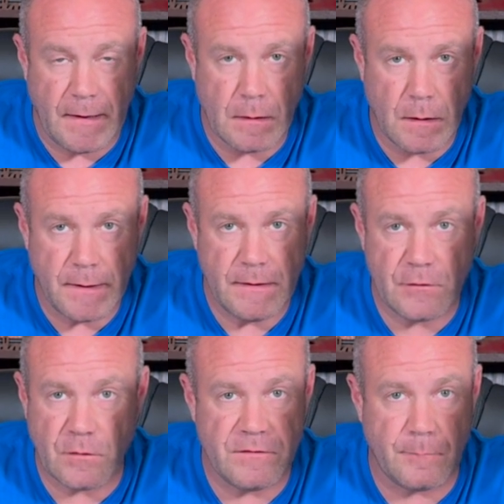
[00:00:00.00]
Those are the
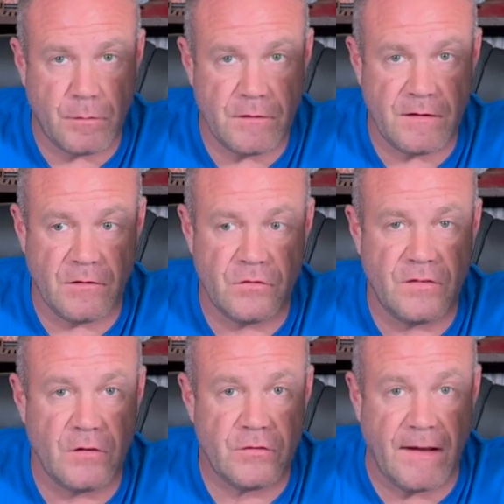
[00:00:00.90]
only two things I
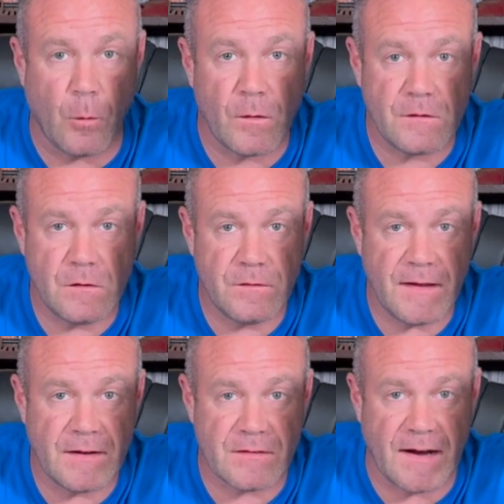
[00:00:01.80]
did. And a lot of people
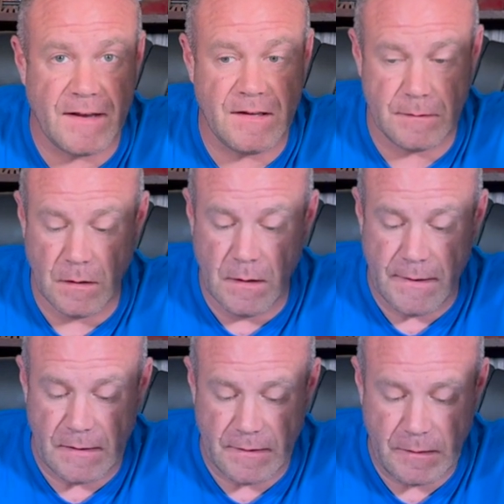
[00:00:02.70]
got to get it out of their head
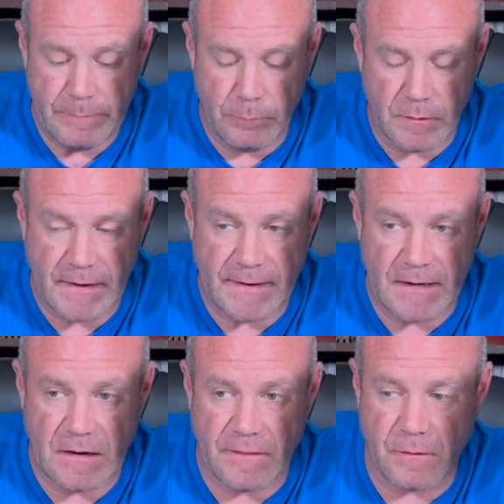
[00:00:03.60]
that it's not about
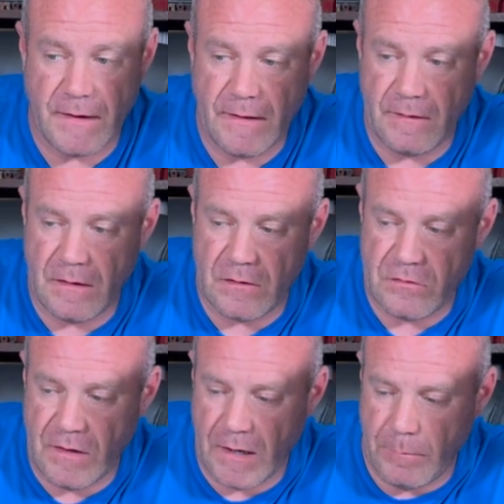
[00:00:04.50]
how much you do, it's
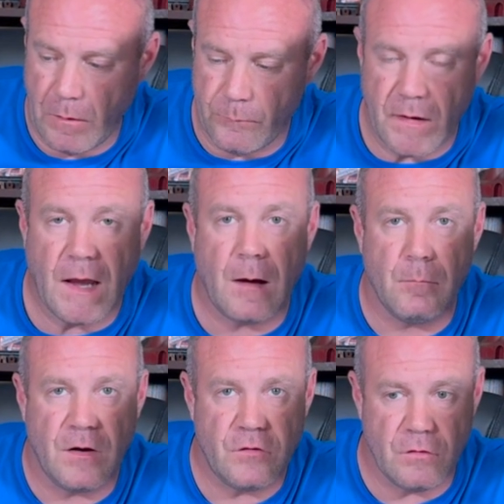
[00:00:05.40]
about how much you can
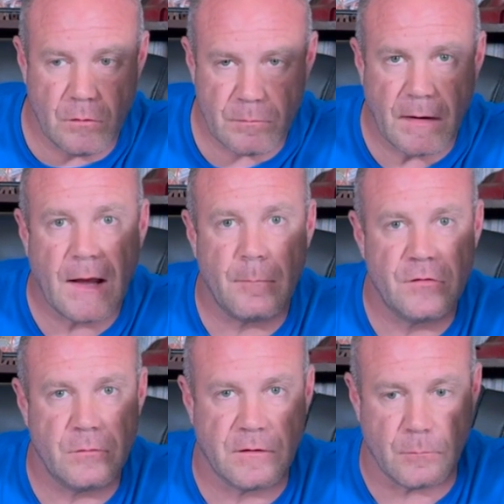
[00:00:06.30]
recover
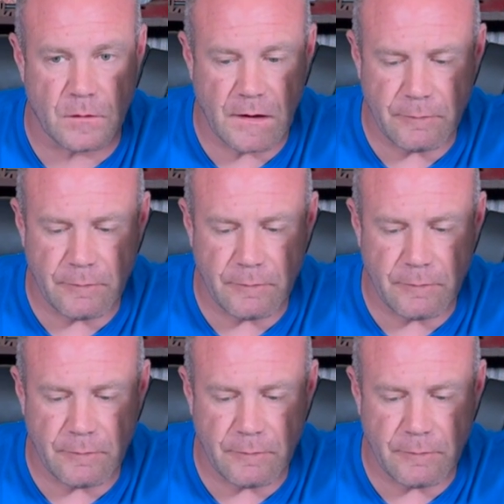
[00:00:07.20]
from.